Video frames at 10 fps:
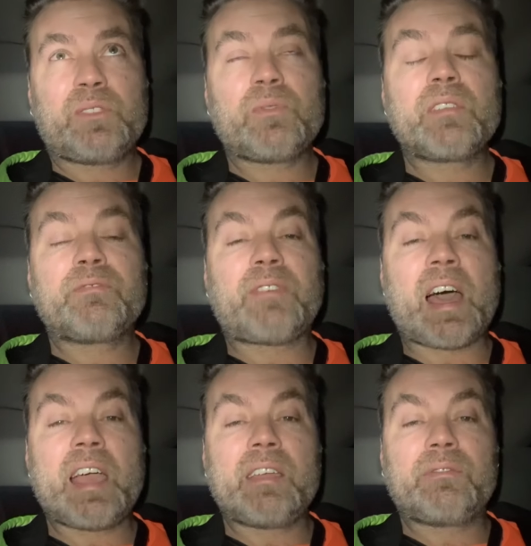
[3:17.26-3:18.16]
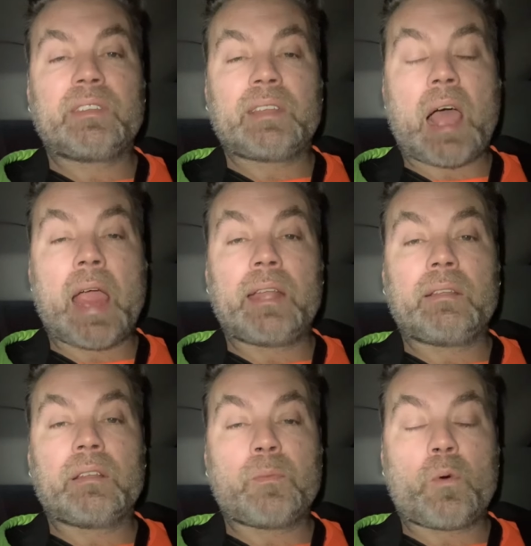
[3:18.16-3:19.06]
5 and 9
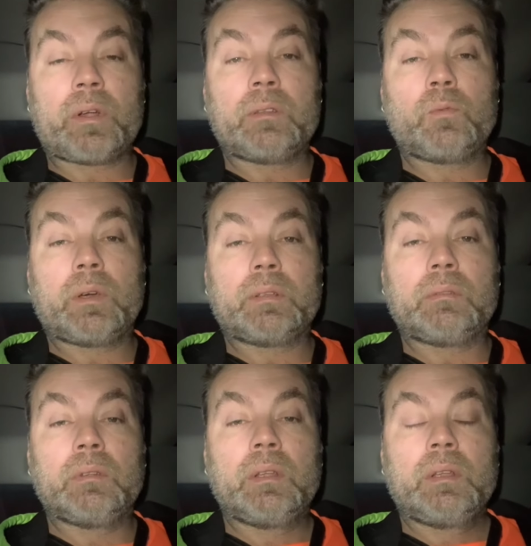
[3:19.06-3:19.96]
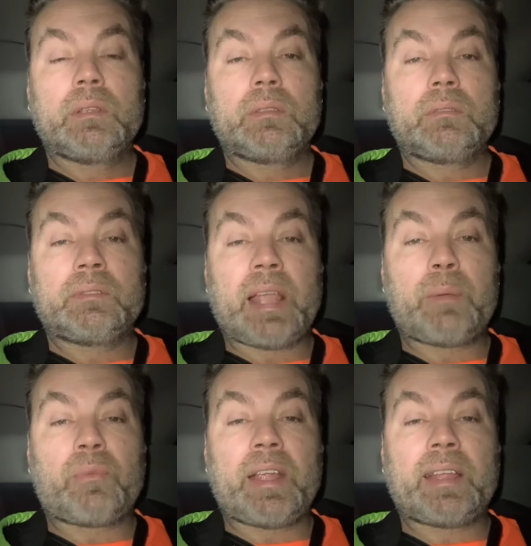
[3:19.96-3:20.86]
in the morning when
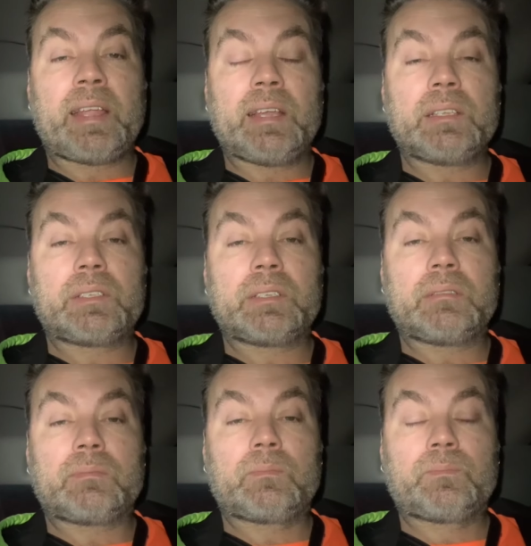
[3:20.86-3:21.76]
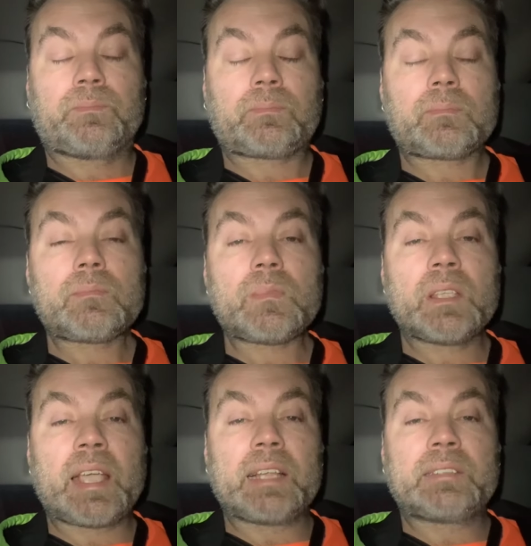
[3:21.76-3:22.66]
daybreak hits, and you
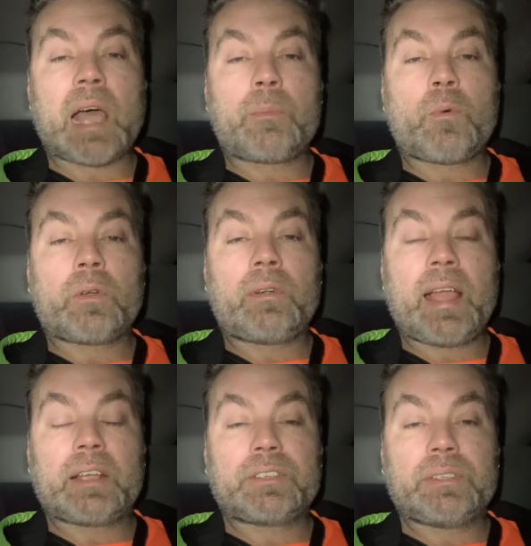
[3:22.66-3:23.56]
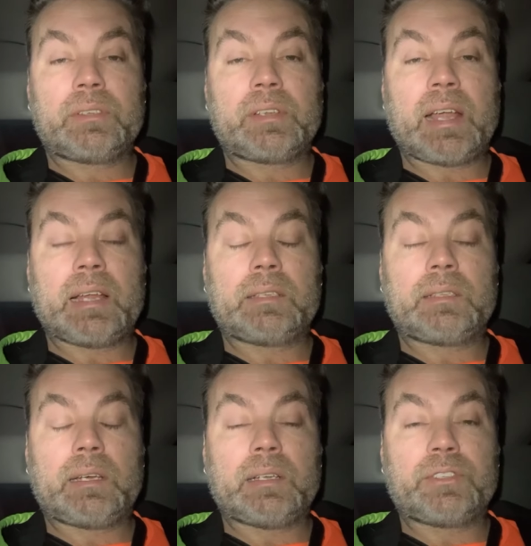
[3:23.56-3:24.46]
got top water action, you got
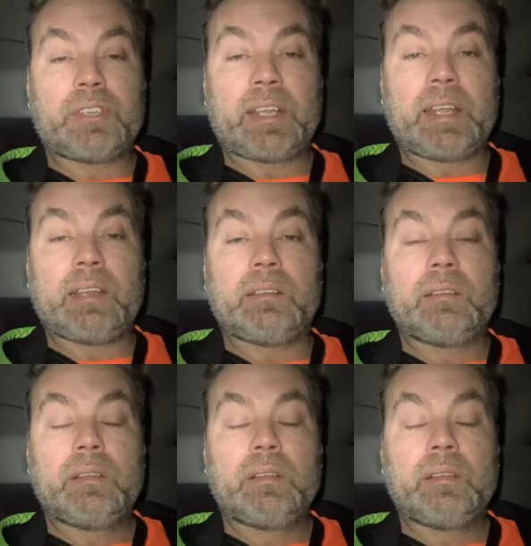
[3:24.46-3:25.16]
jigging,